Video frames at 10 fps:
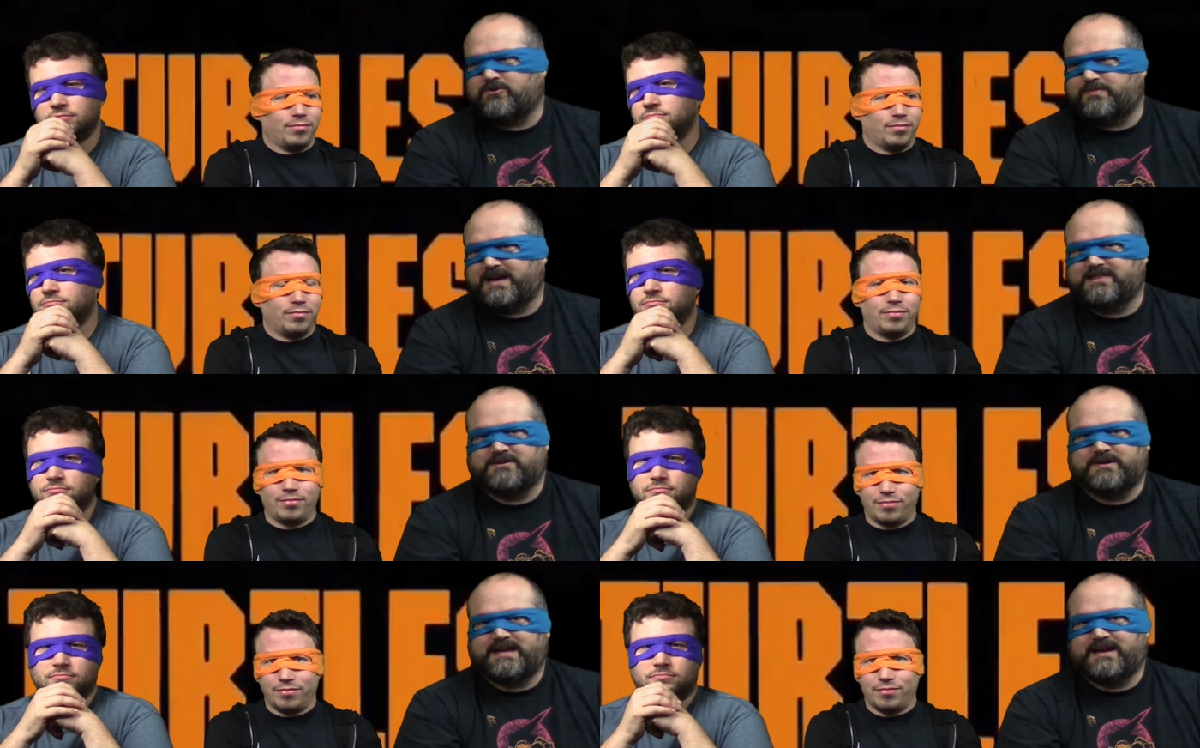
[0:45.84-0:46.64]
Speaker 1: so bad
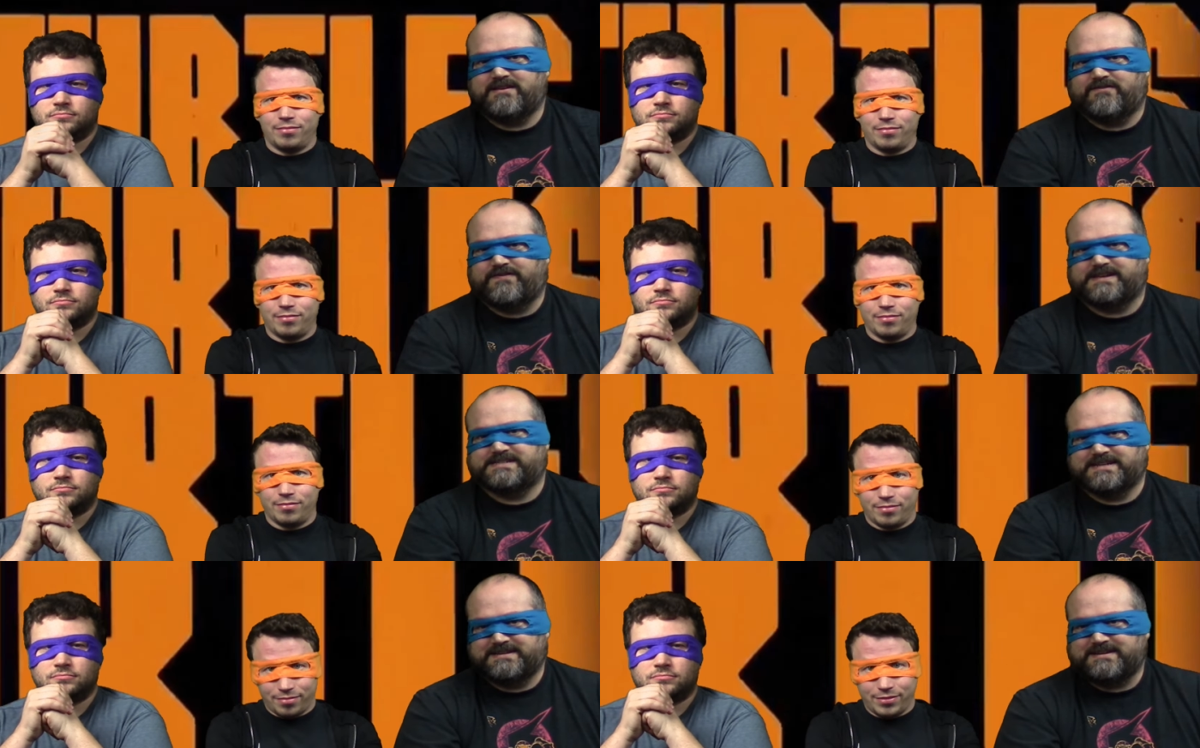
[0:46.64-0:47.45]
that we had to
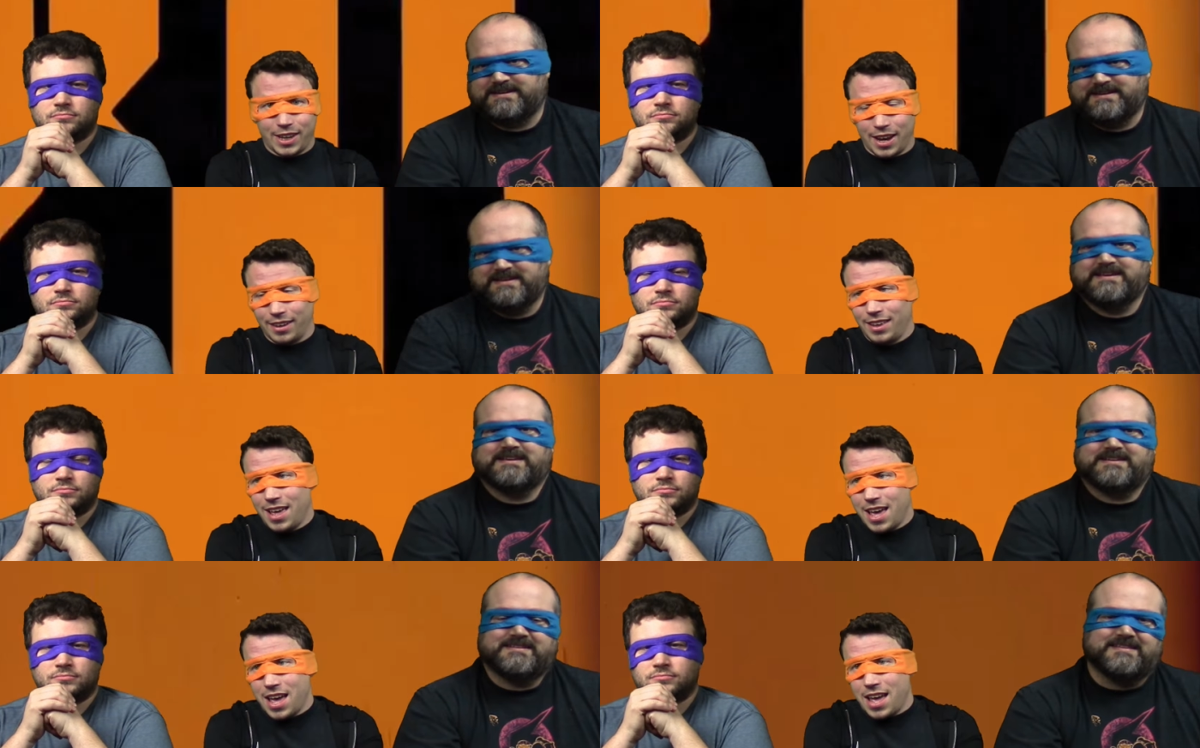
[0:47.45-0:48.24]
fix it.
Speaker 2: Yeah,
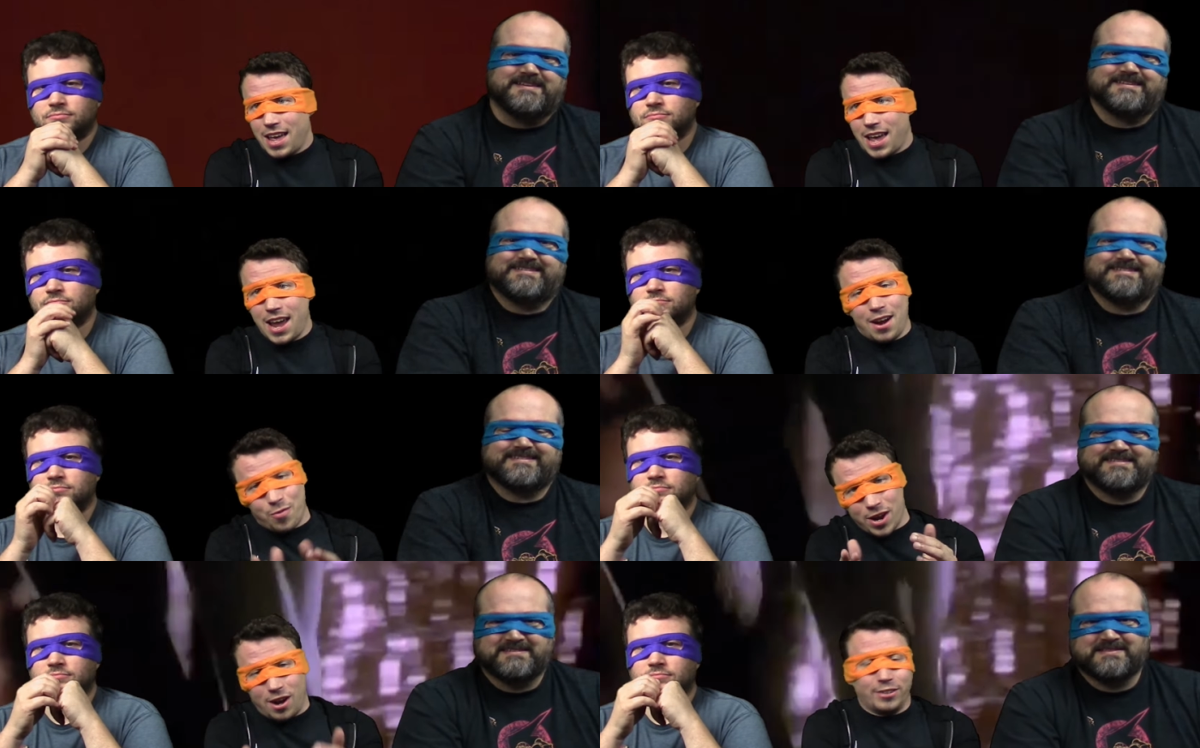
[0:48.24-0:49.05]

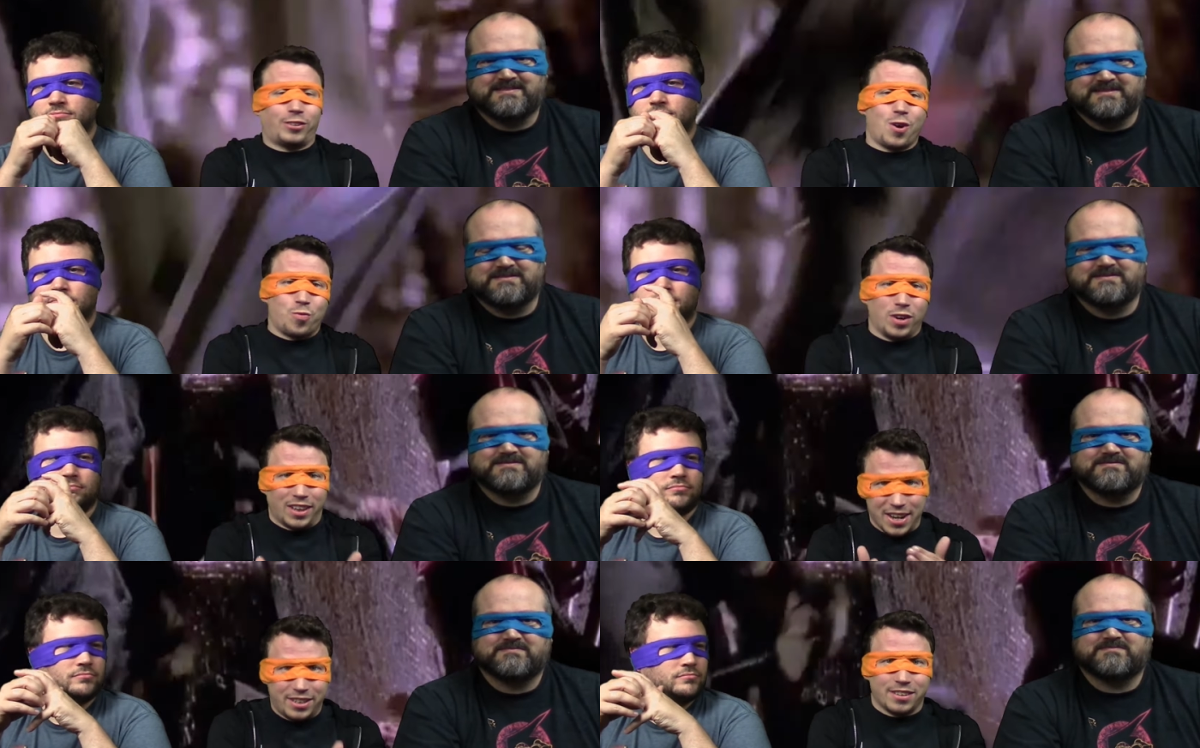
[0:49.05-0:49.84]
and we also
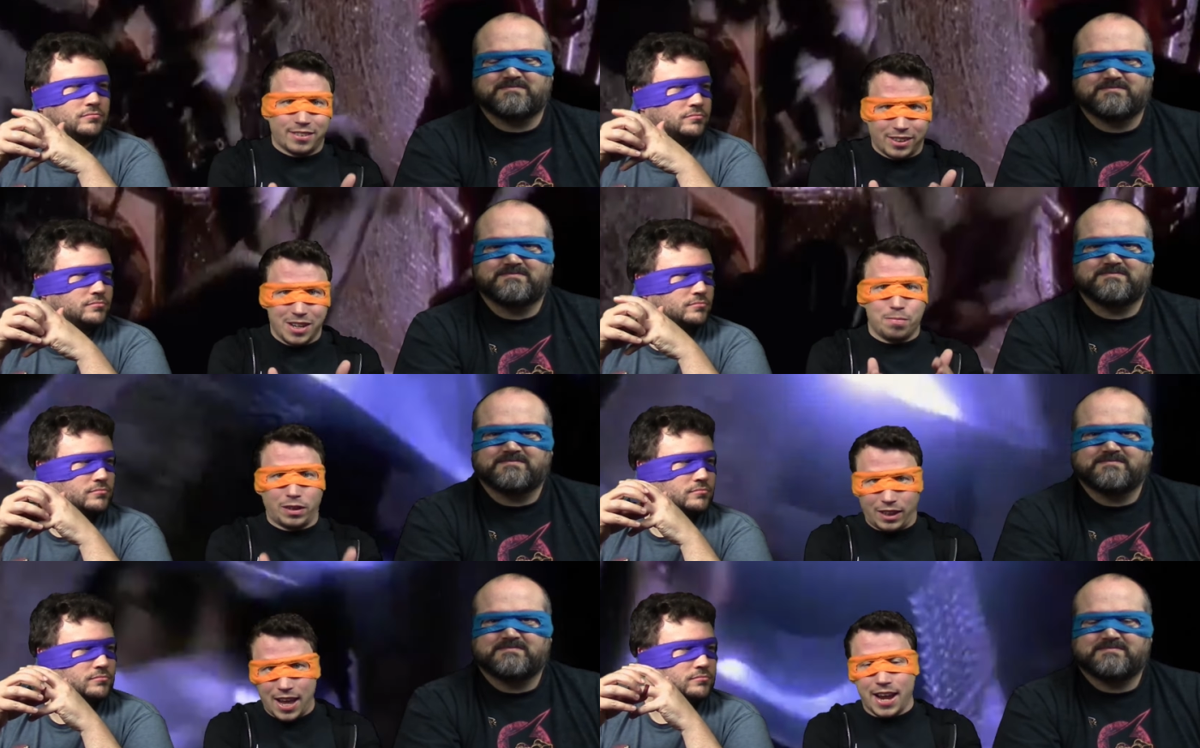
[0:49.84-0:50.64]
religiously
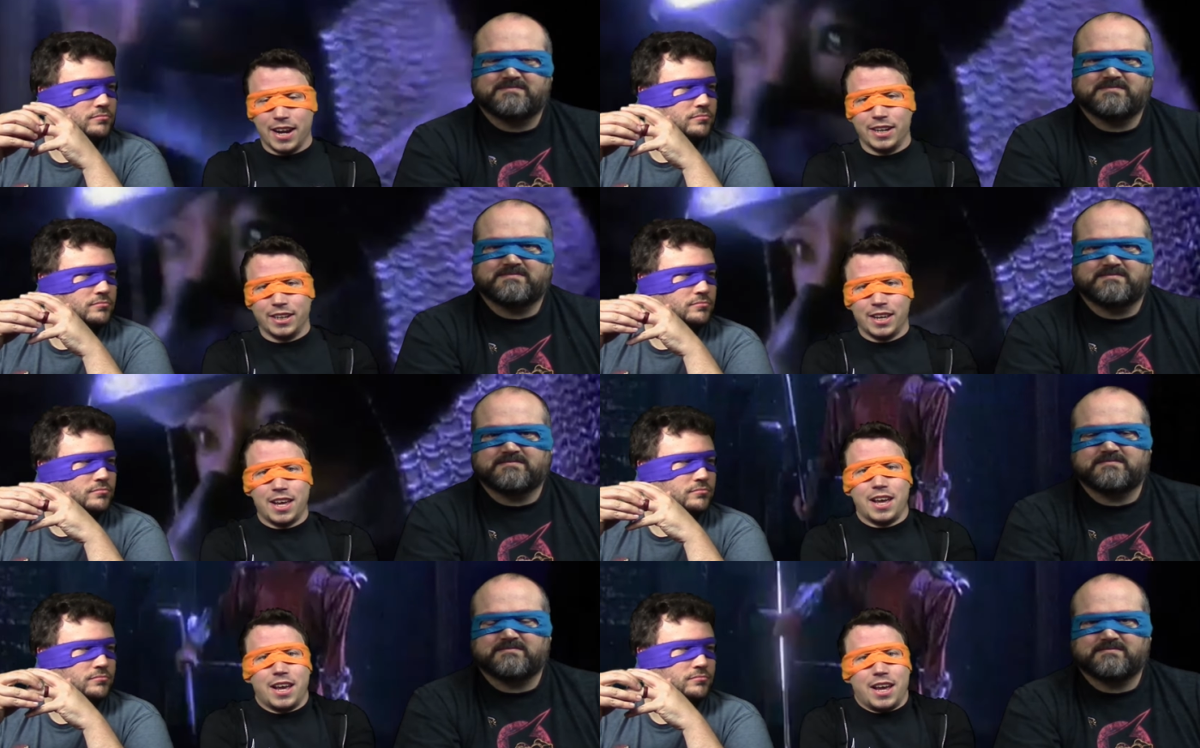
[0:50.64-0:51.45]
played
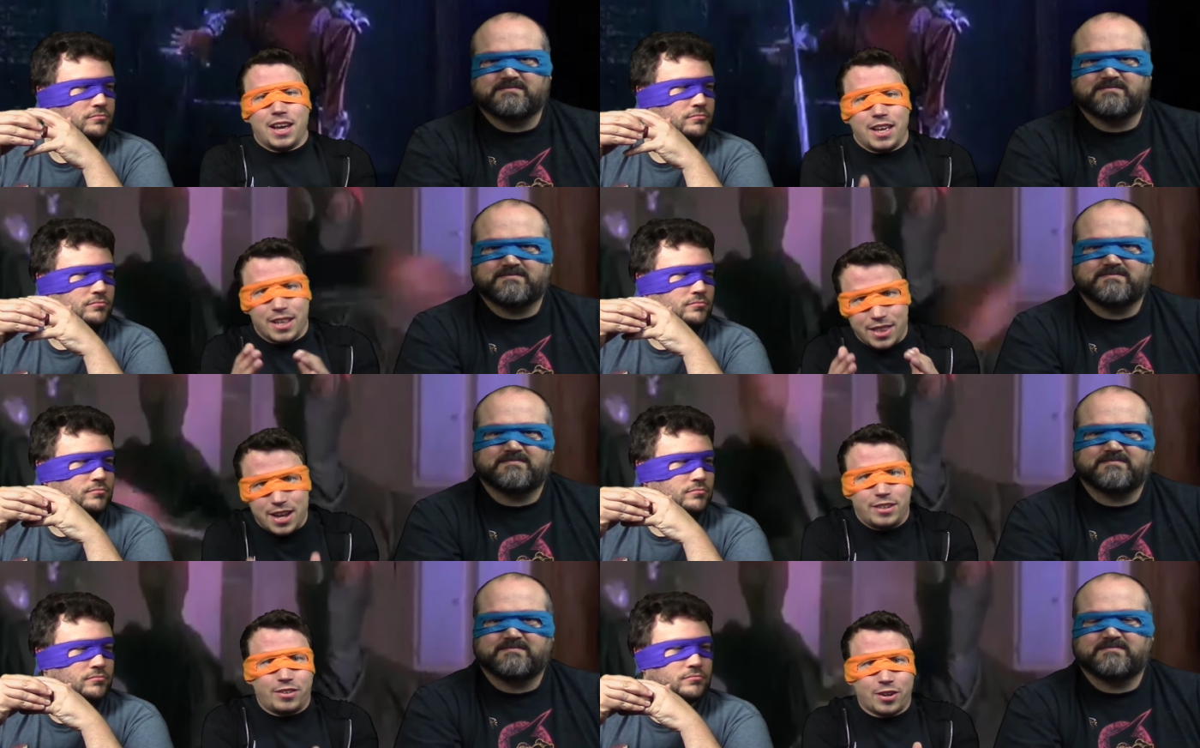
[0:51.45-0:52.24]

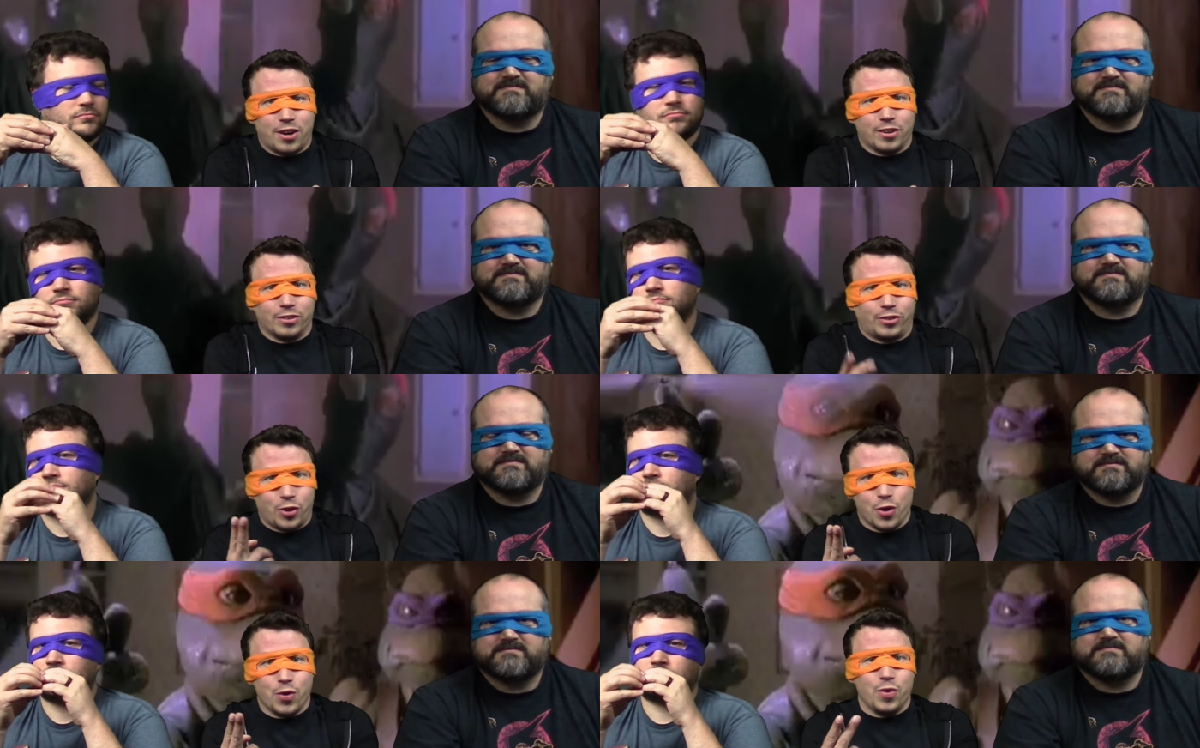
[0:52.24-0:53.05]
Ninja Turtles
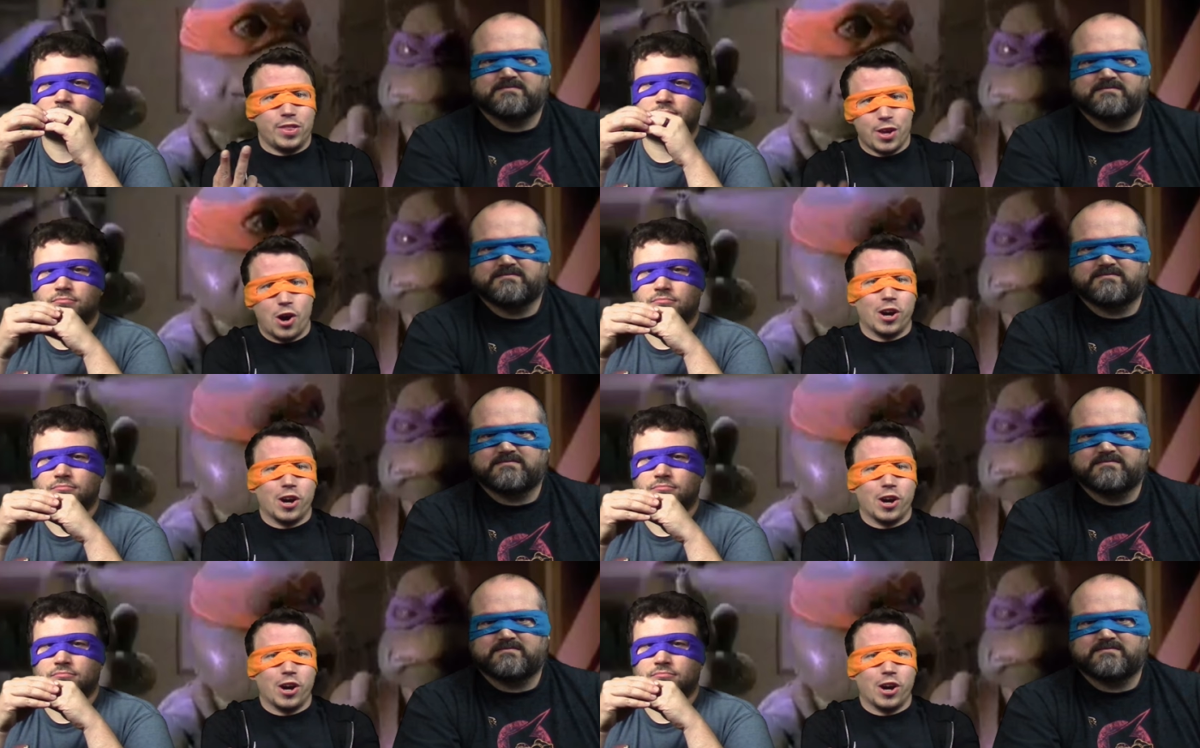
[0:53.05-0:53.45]
2, the